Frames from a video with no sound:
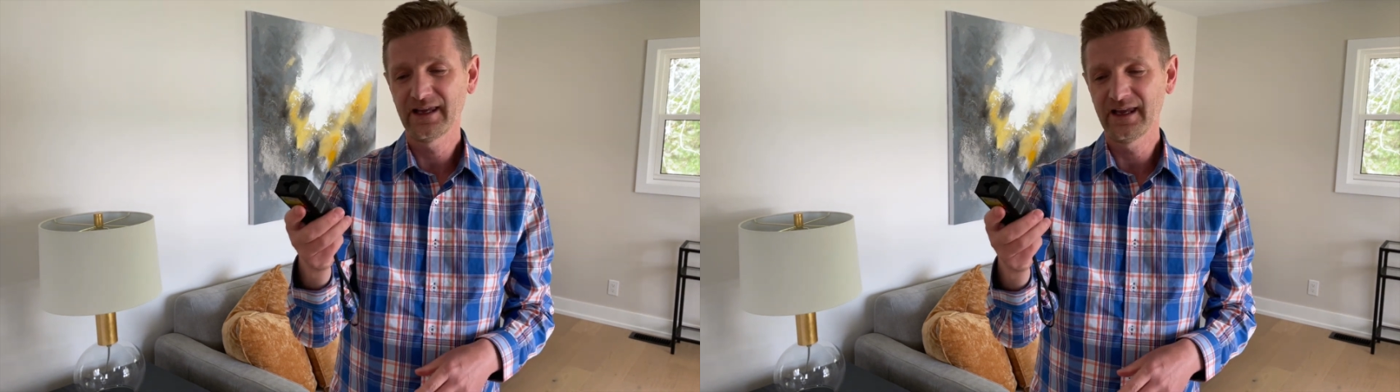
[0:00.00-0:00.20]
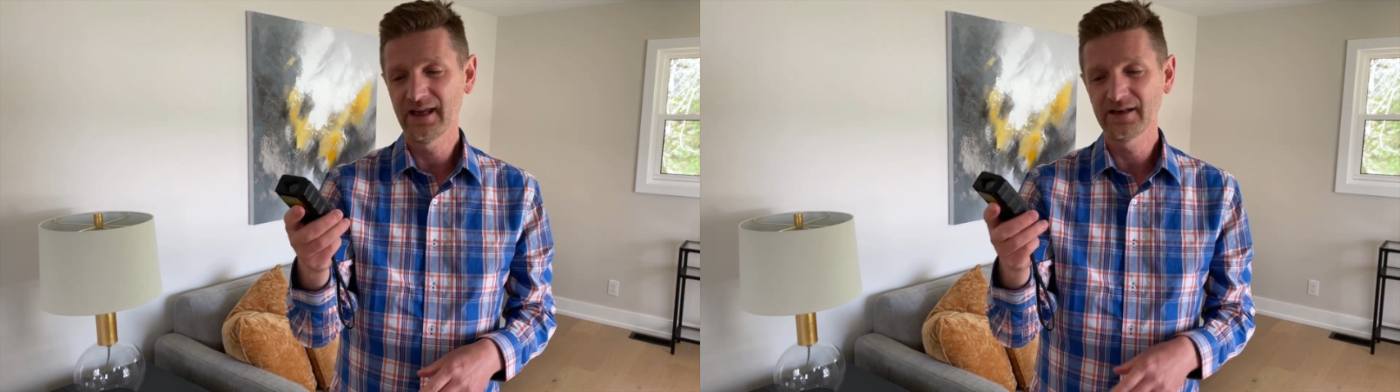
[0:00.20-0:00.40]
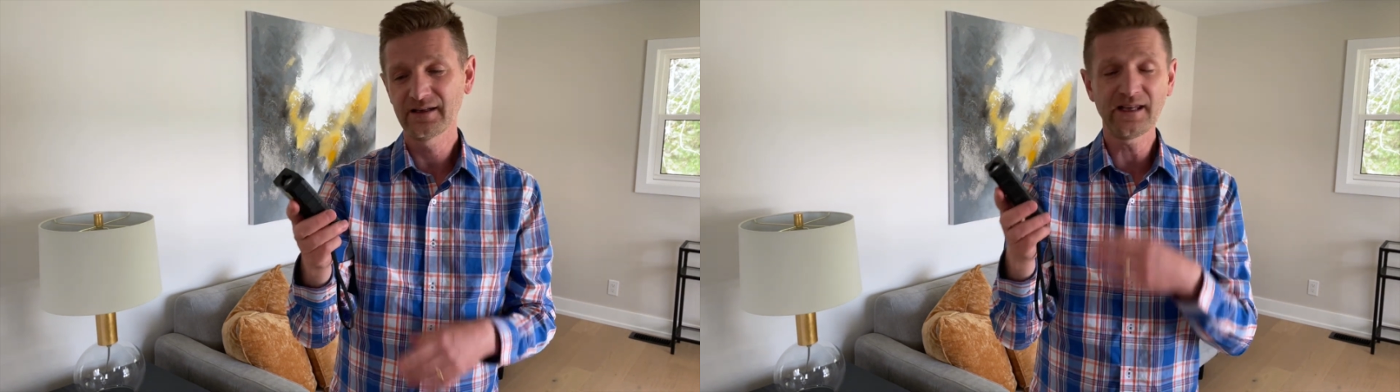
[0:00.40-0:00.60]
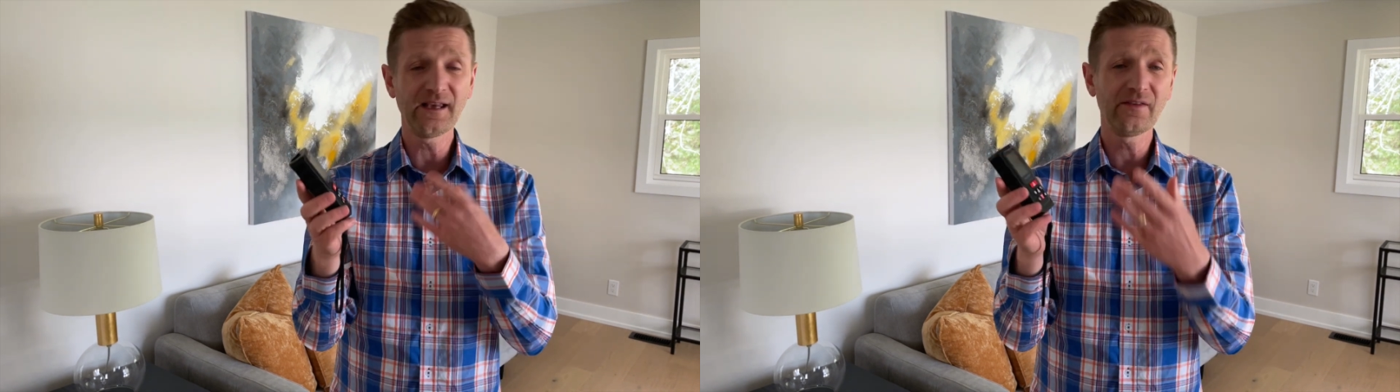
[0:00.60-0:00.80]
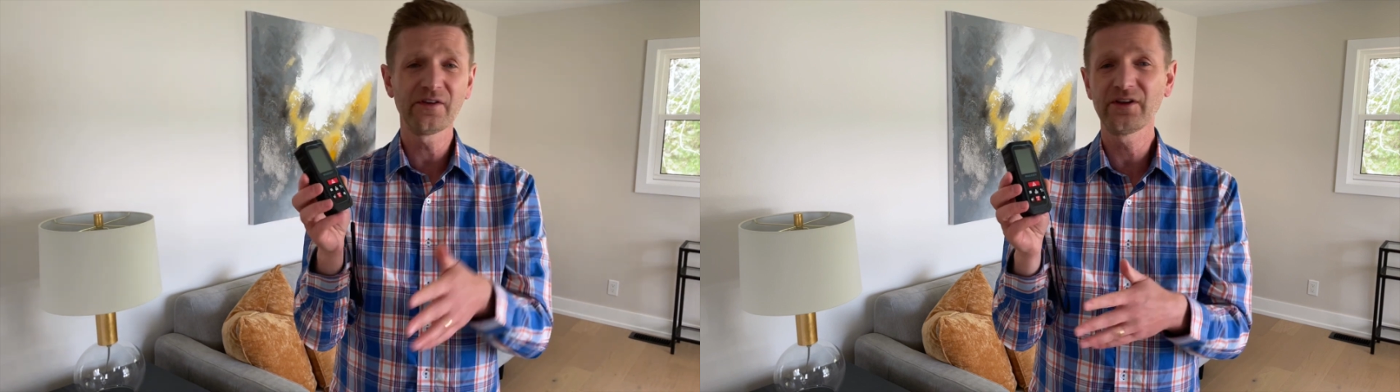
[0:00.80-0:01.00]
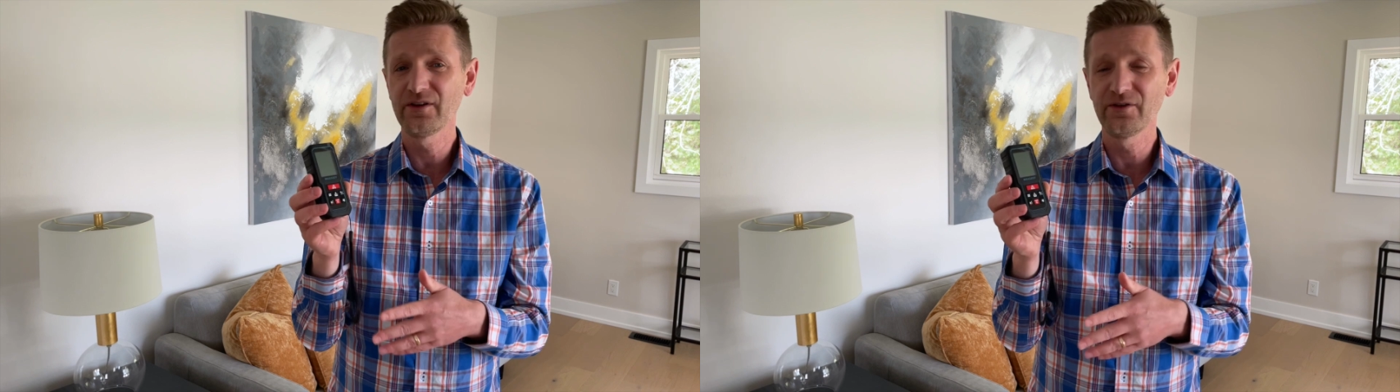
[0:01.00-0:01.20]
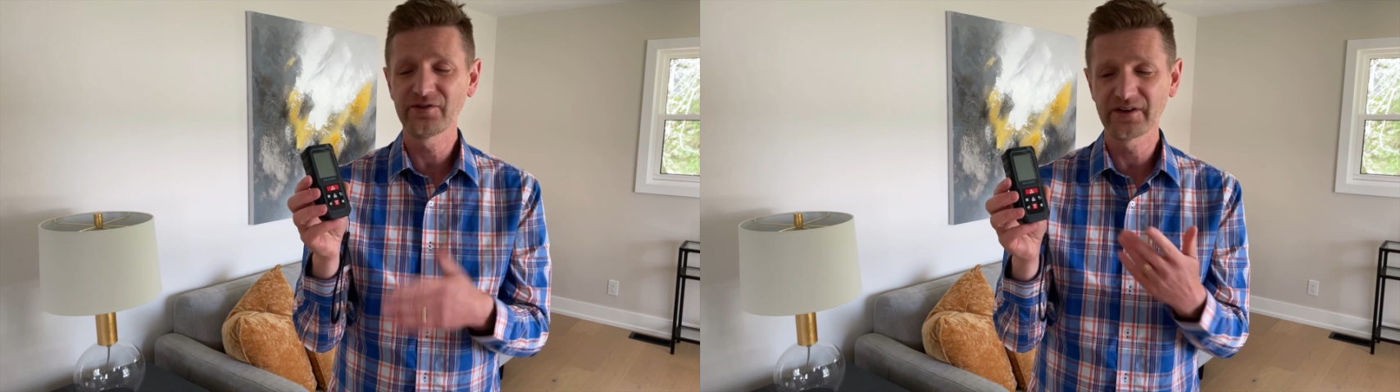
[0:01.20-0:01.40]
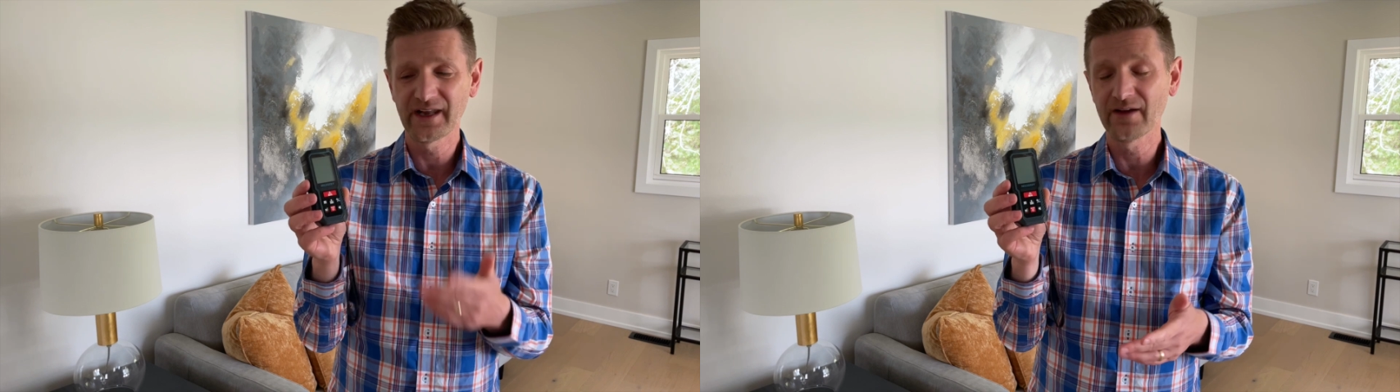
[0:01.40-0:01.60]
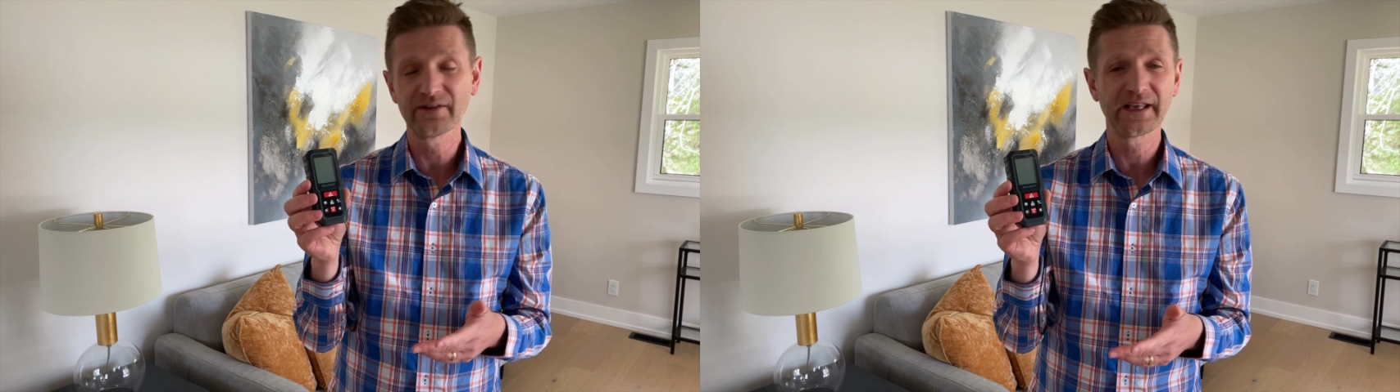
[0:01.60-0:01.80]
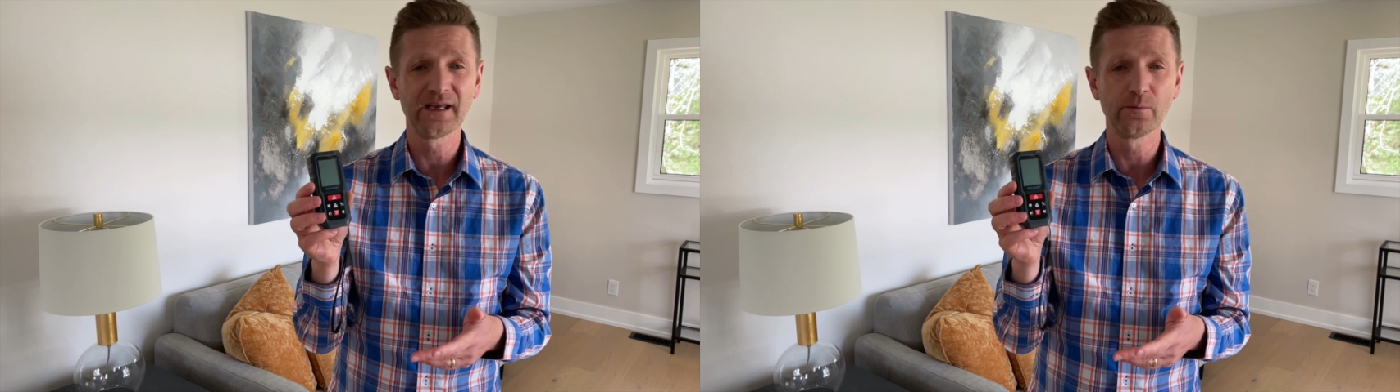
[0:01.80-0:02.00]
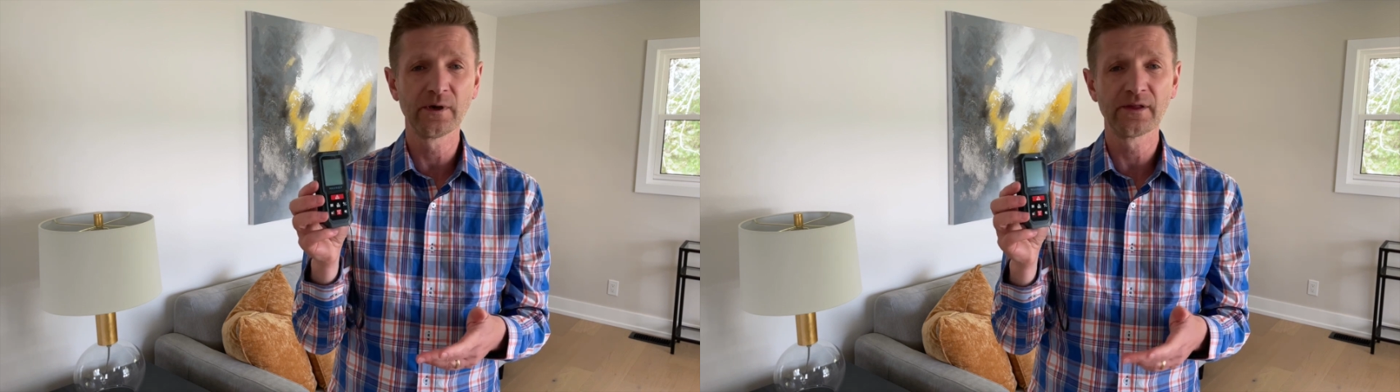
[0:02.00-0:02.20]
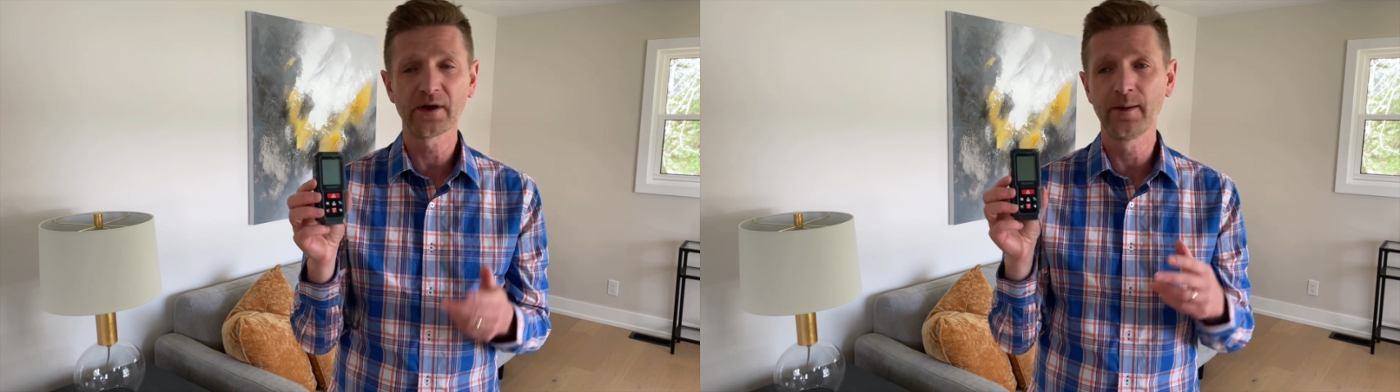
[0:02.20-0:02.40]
and easy to use to navigate with.